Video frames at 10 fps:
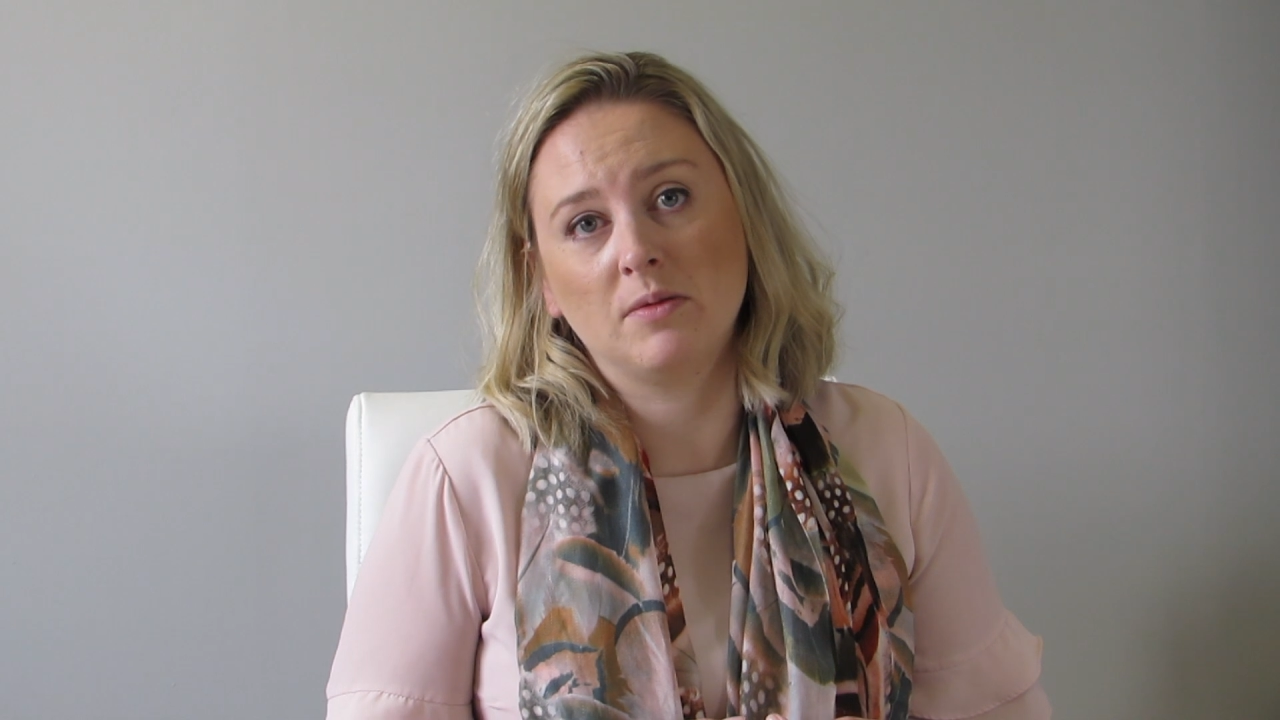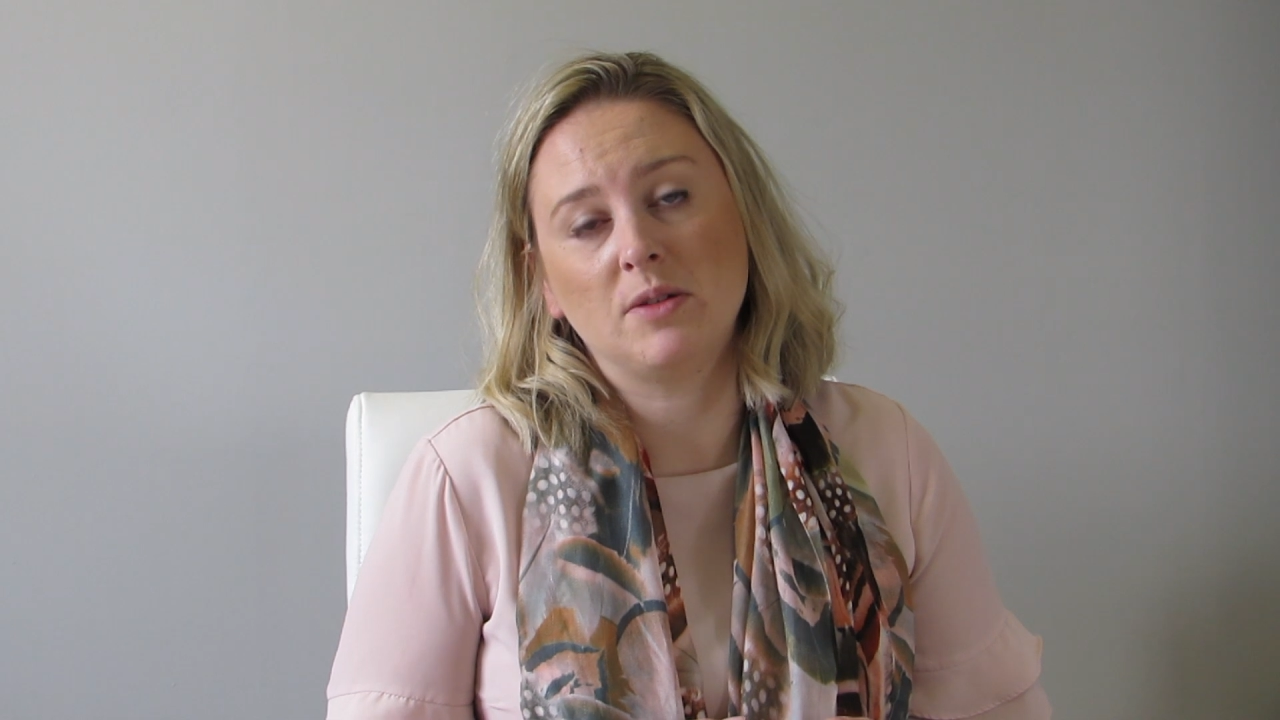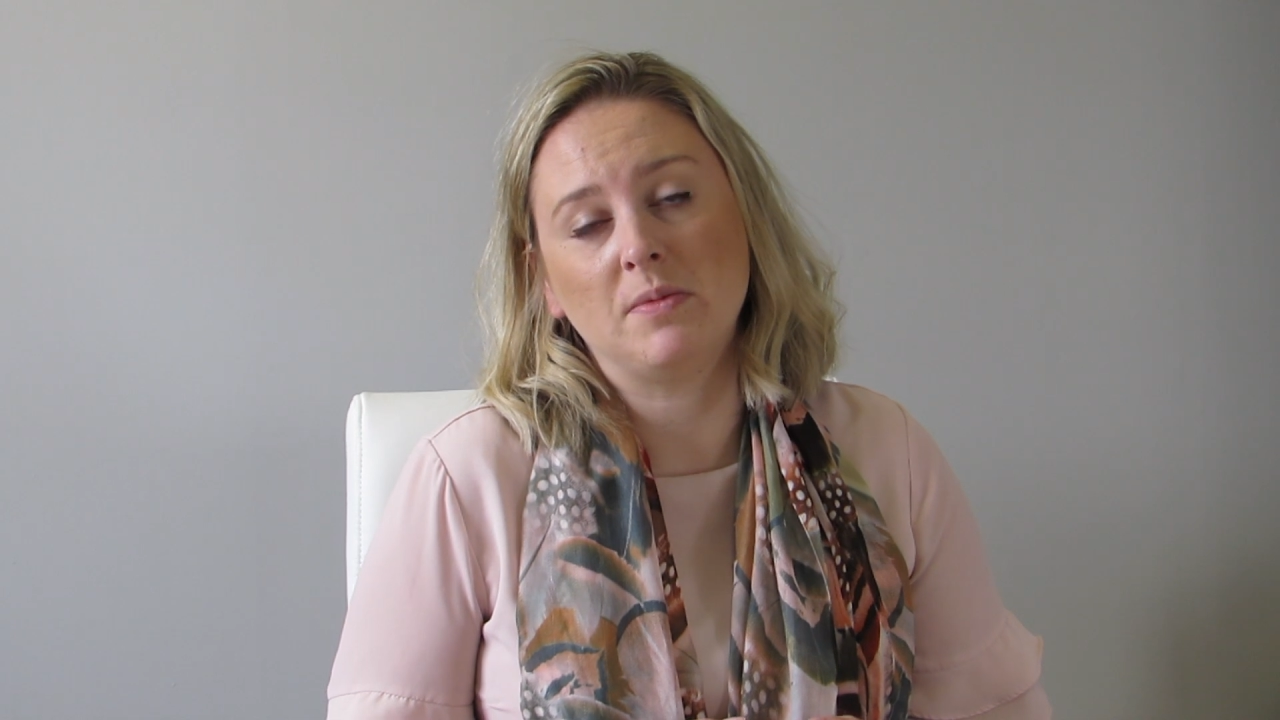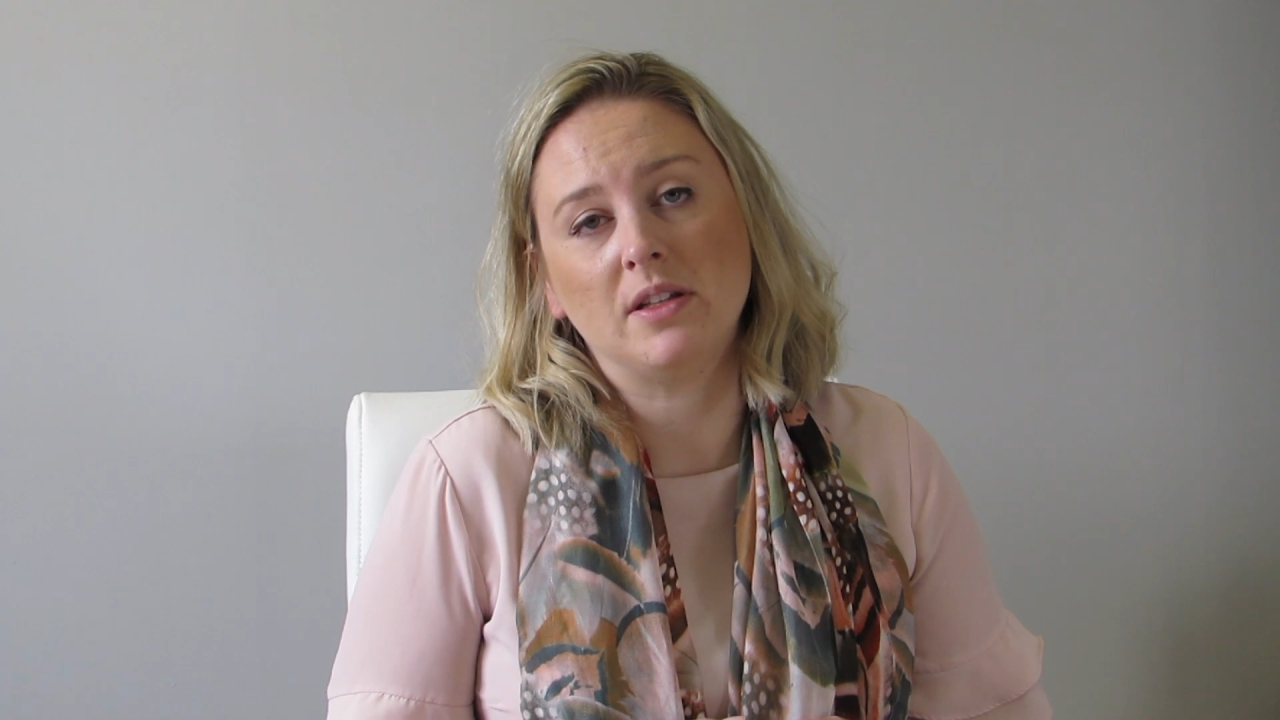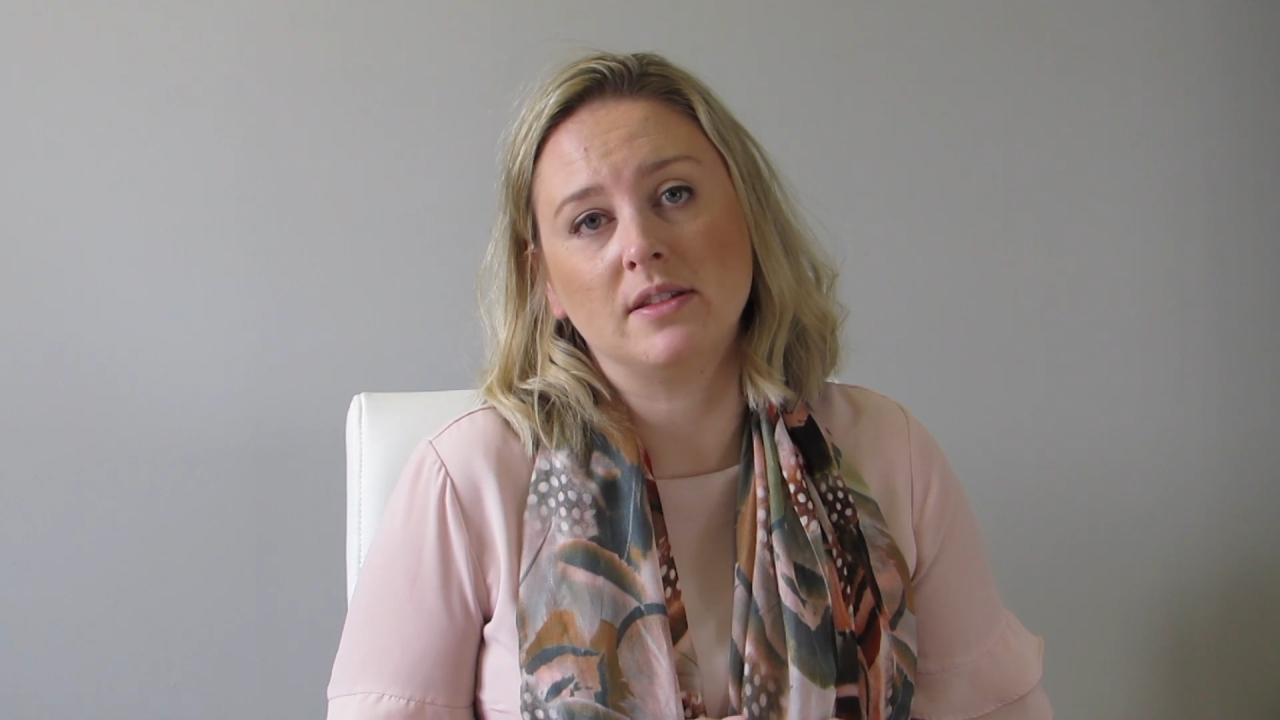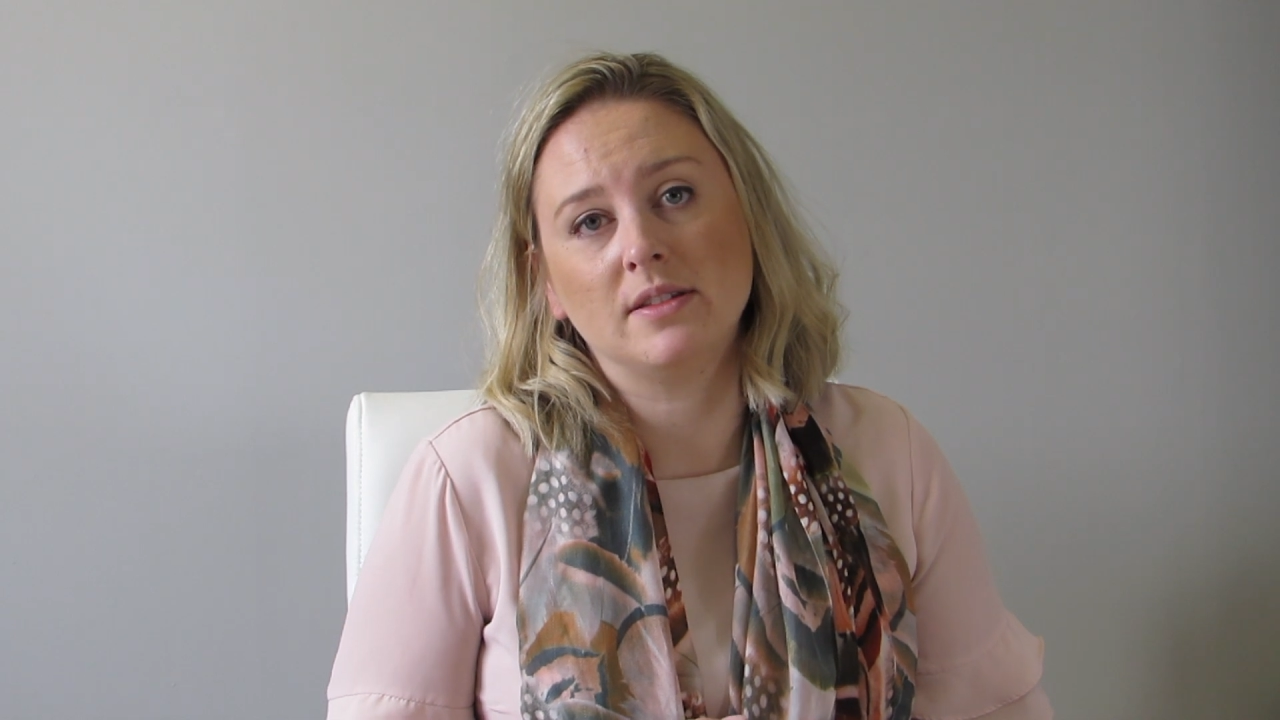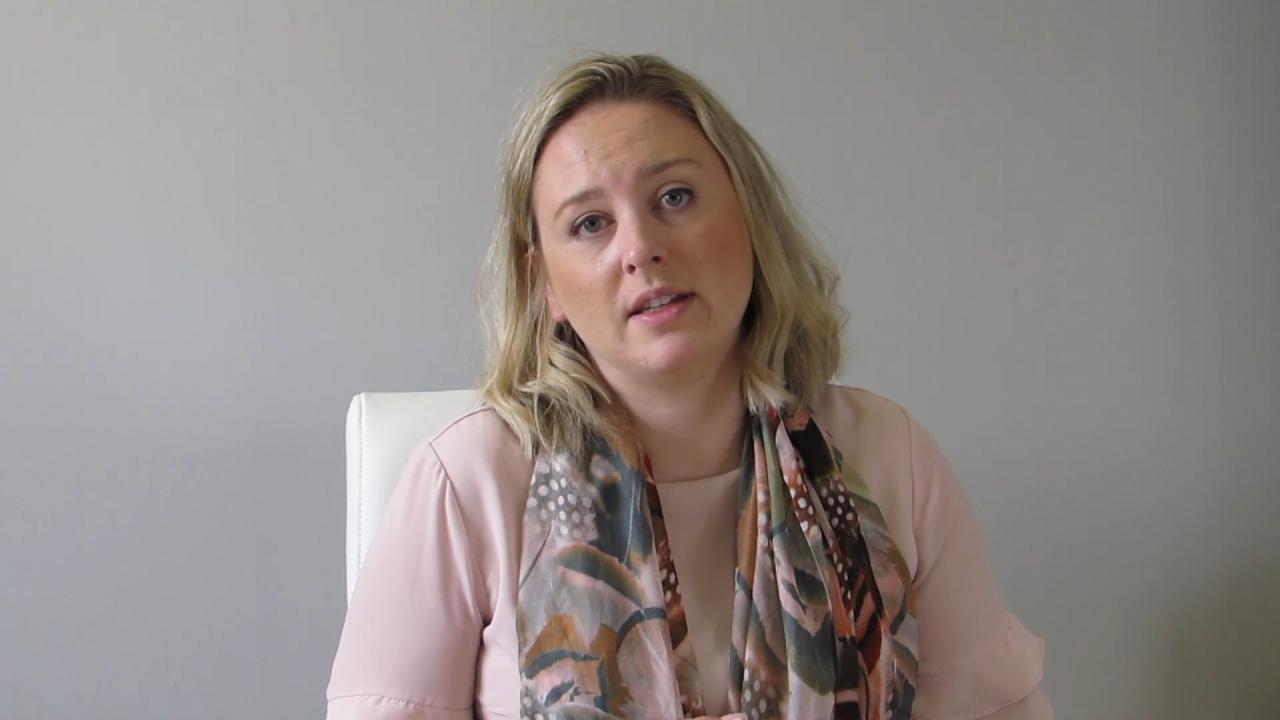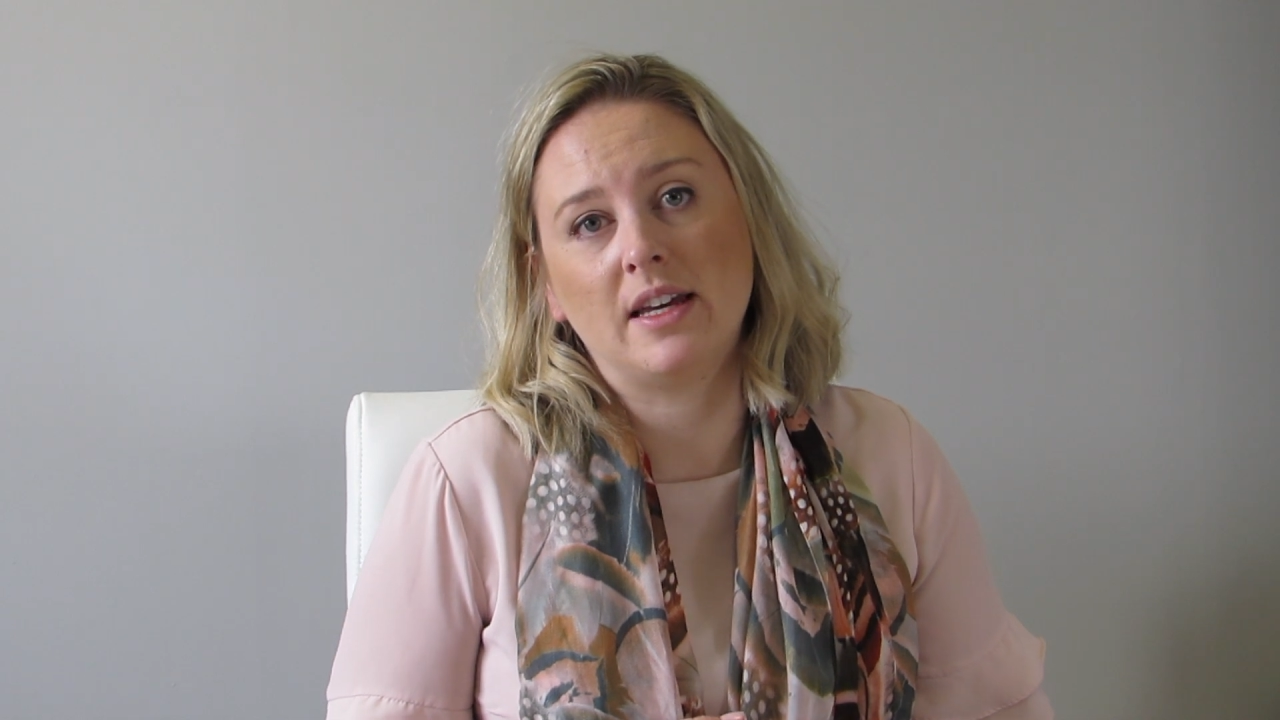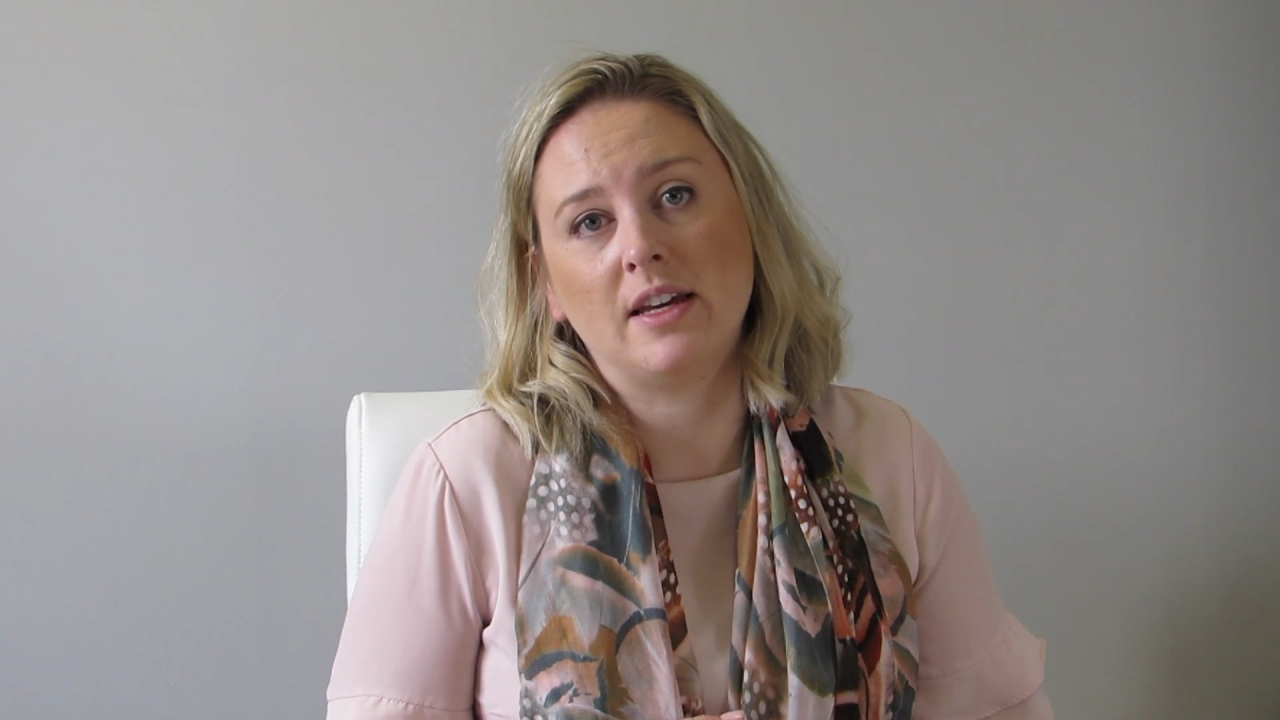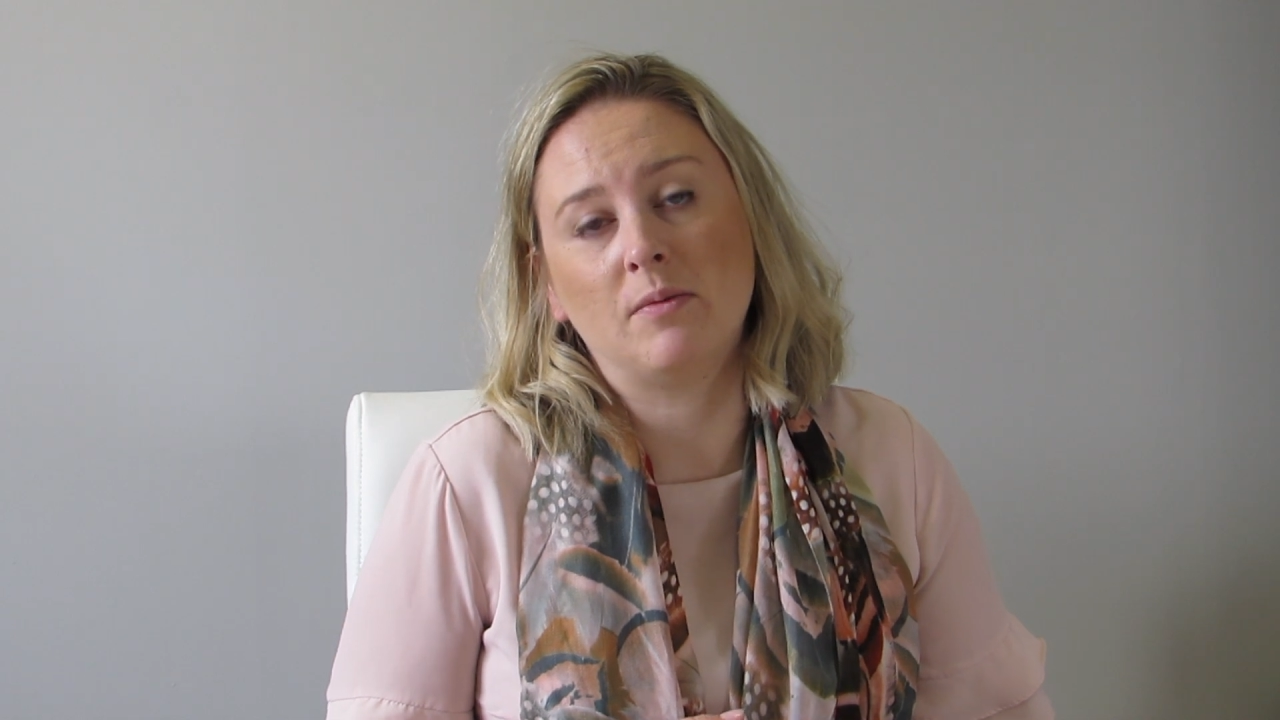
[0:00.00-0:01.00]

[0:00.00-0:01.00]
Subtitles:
which means